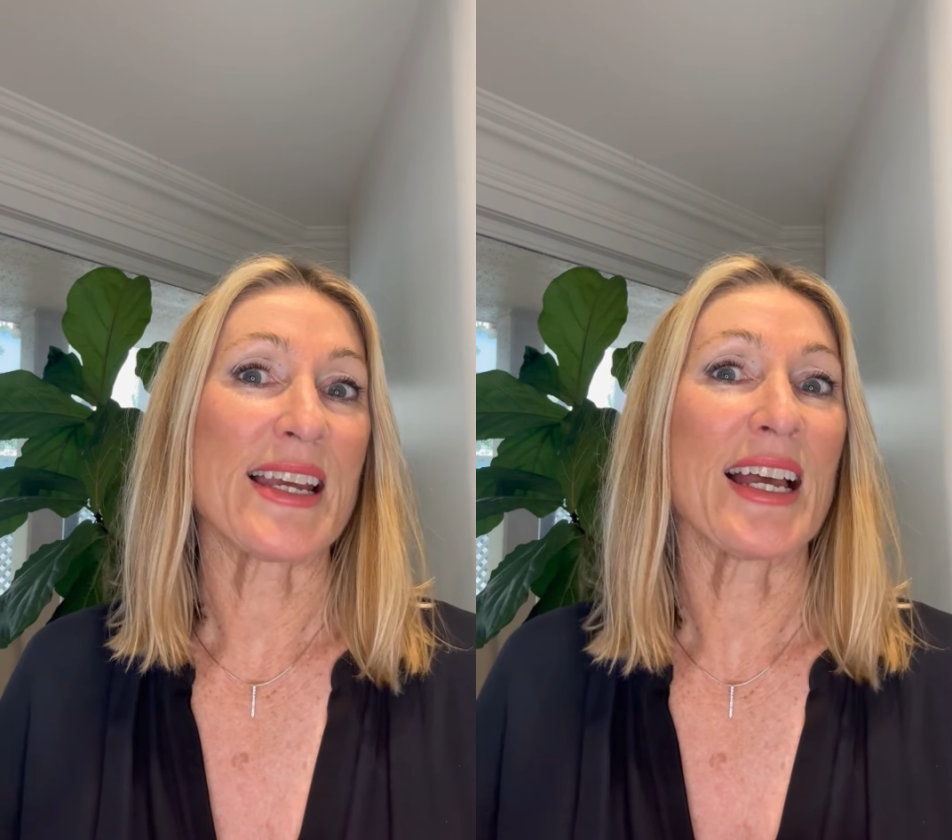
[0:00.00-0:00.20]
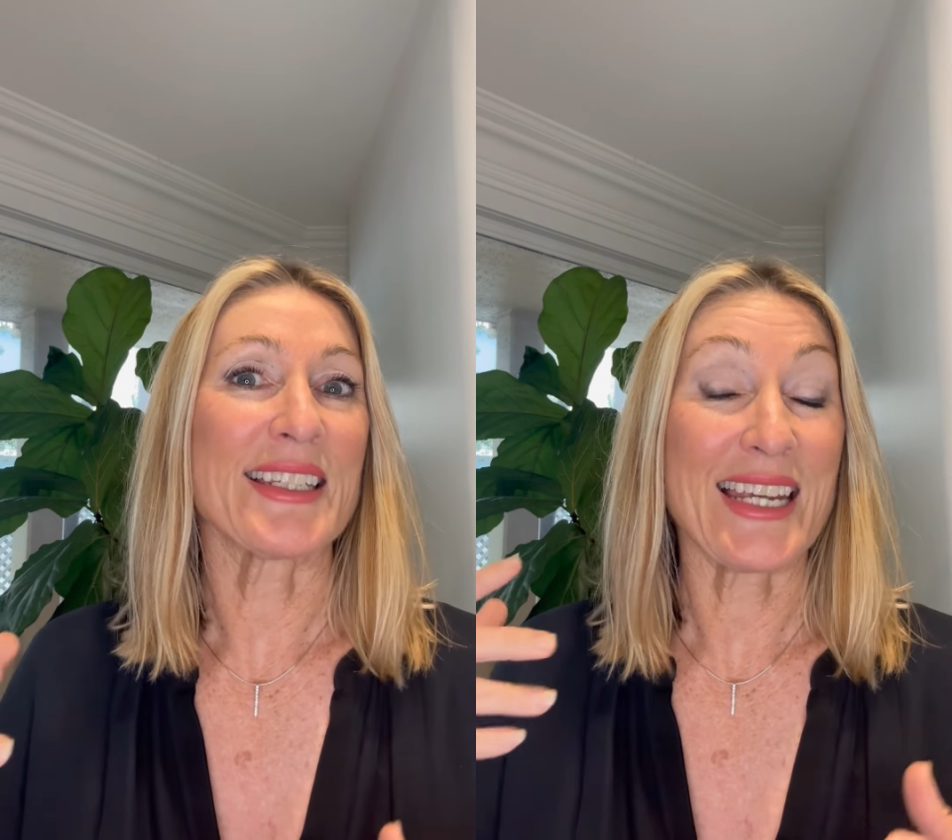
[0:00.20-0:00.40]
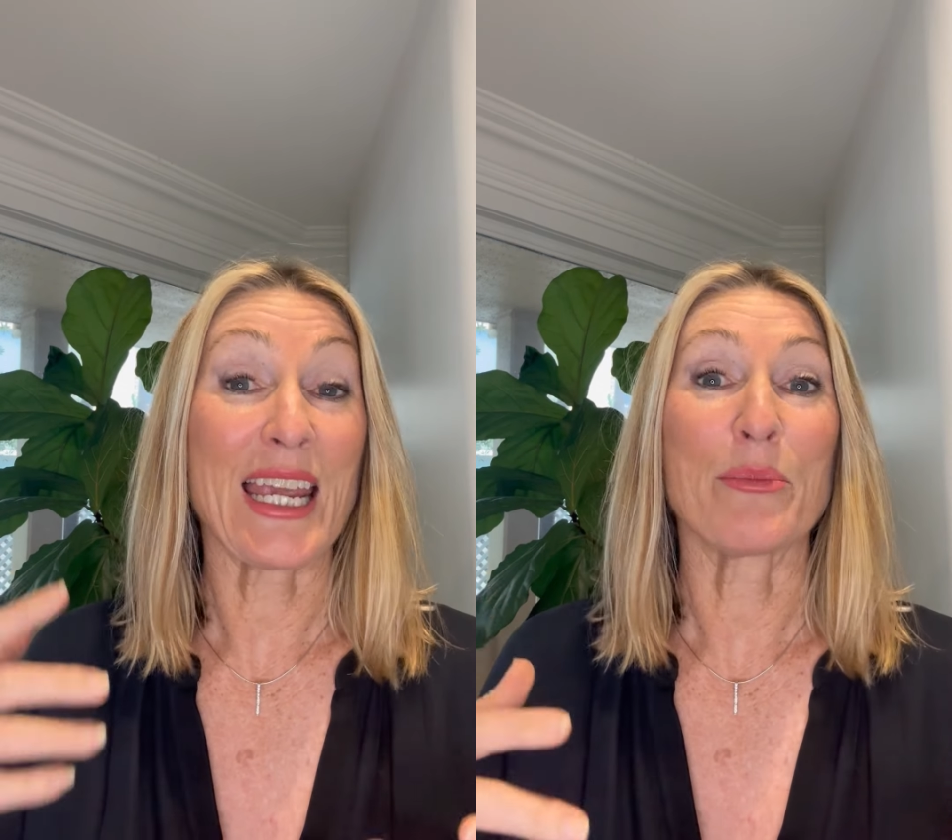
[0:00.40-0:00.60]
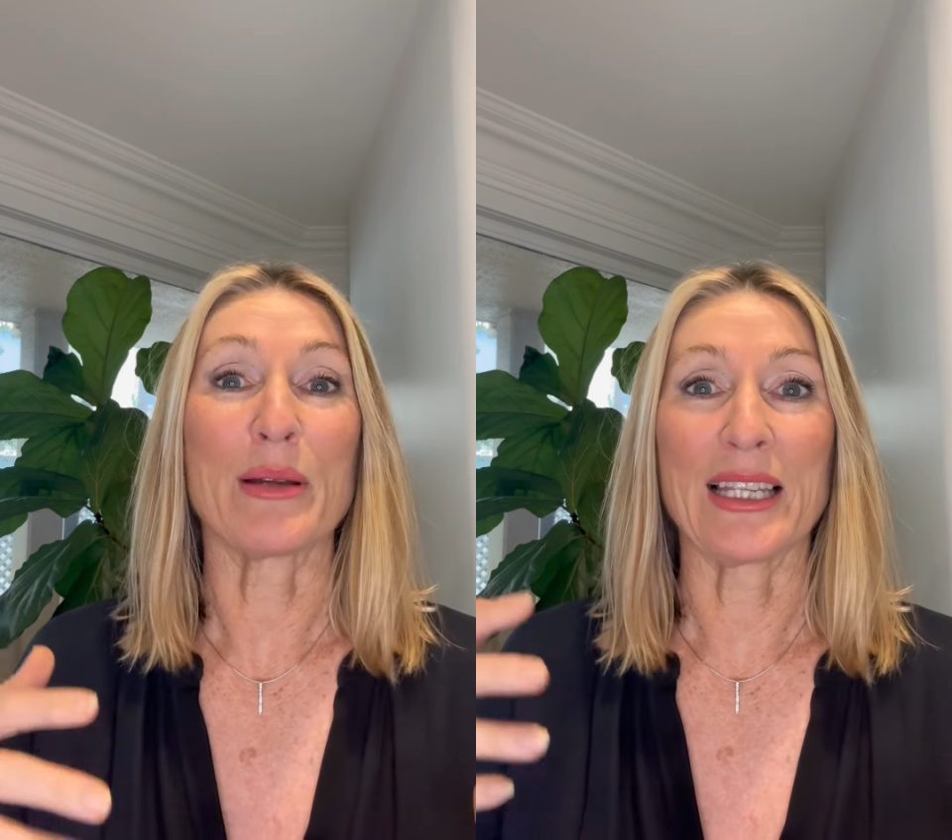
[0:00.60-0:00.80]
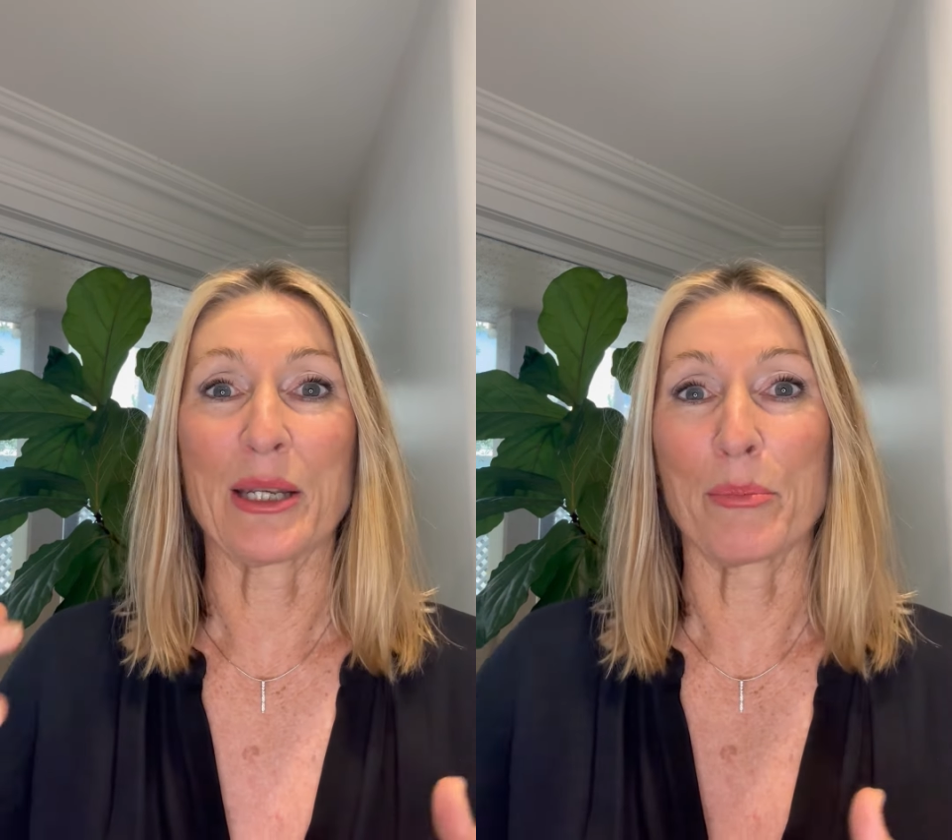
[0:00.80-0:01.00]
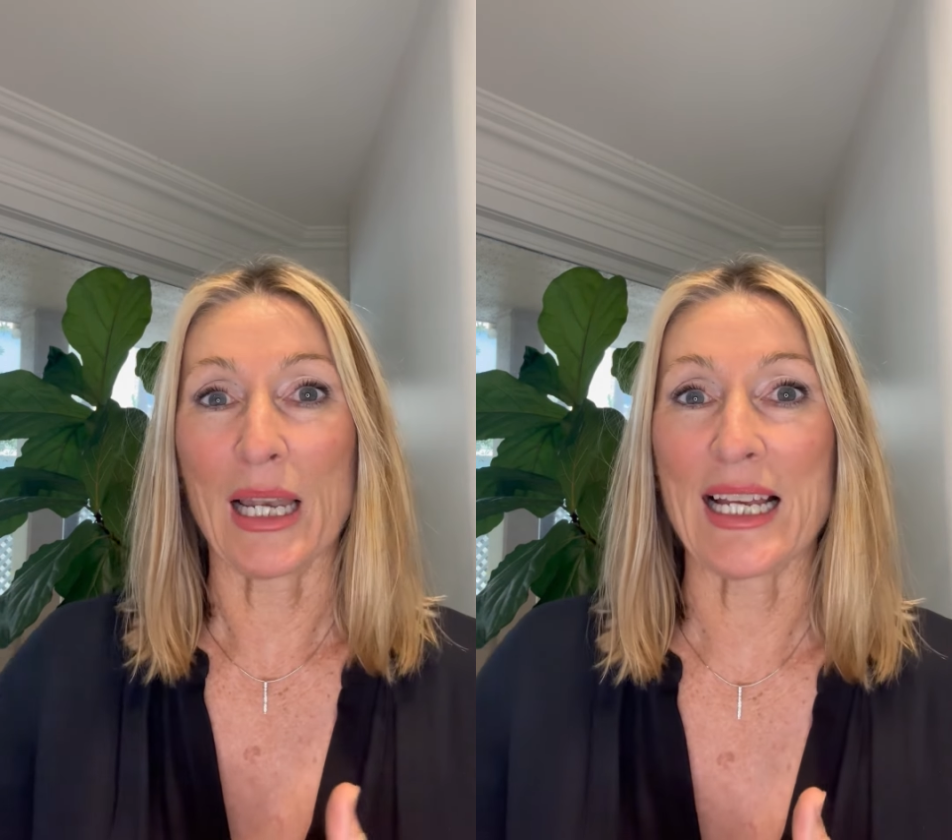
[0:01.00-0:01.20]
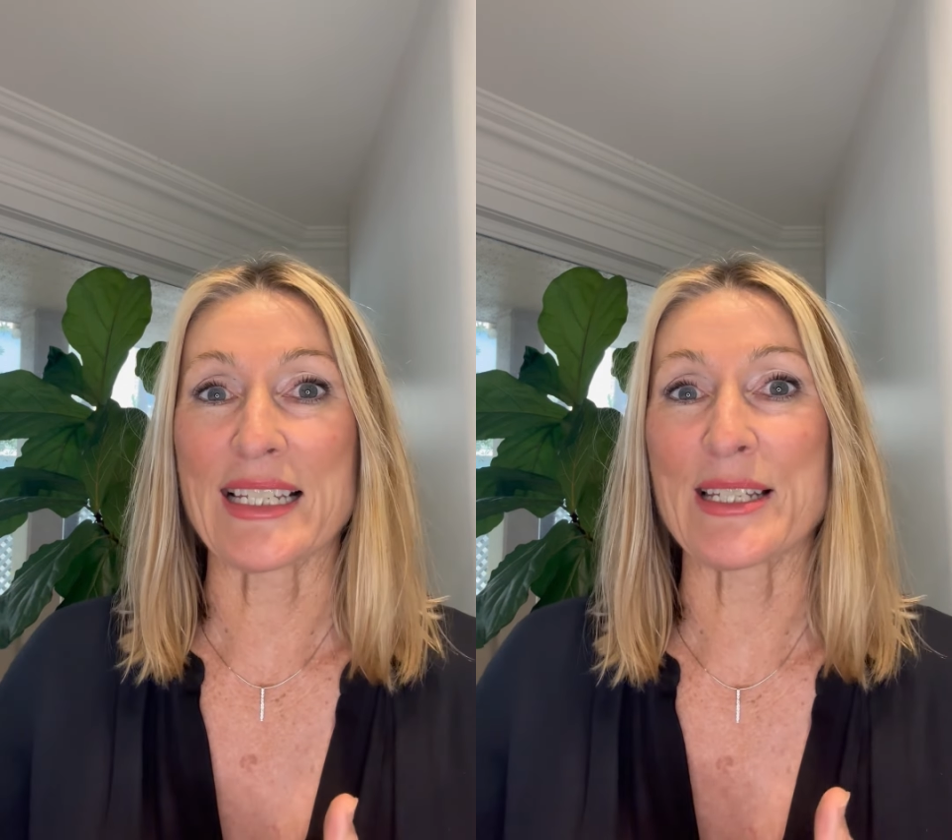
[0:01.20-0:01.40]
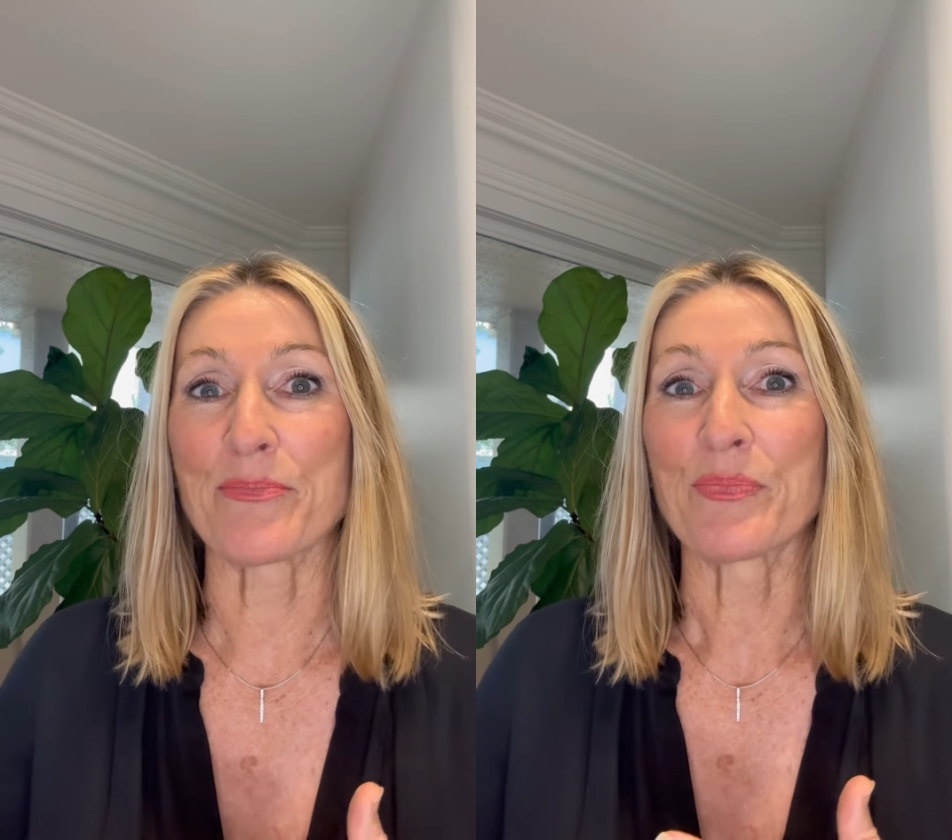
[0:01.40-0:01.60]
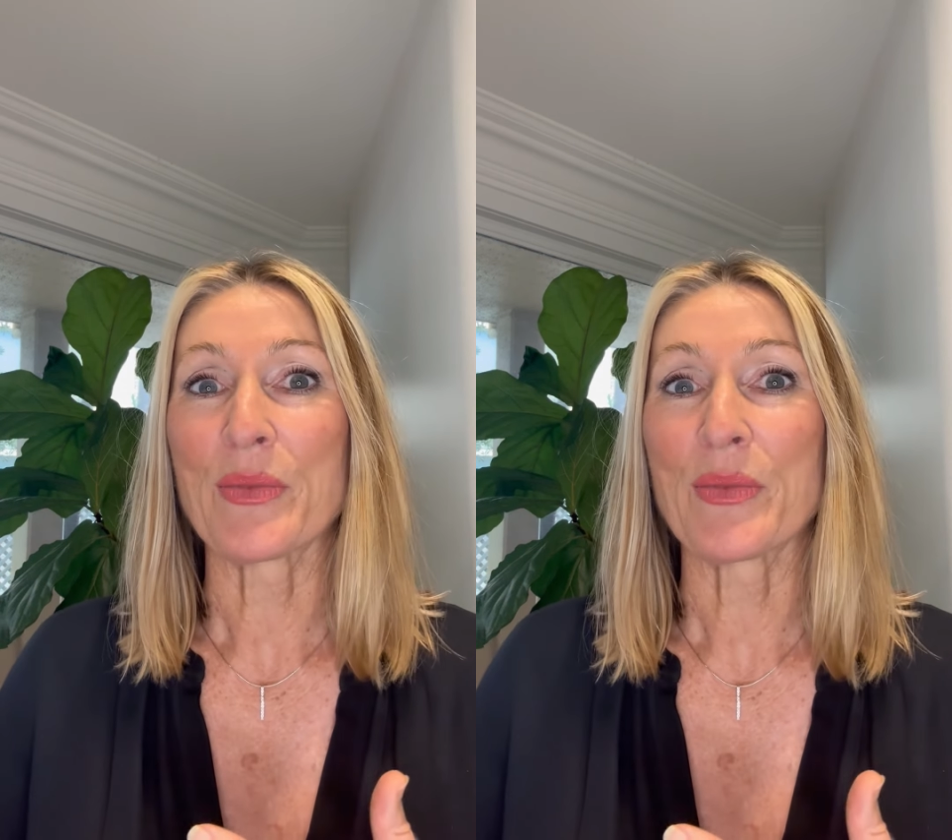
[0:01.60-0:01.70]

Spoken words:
10 million plus.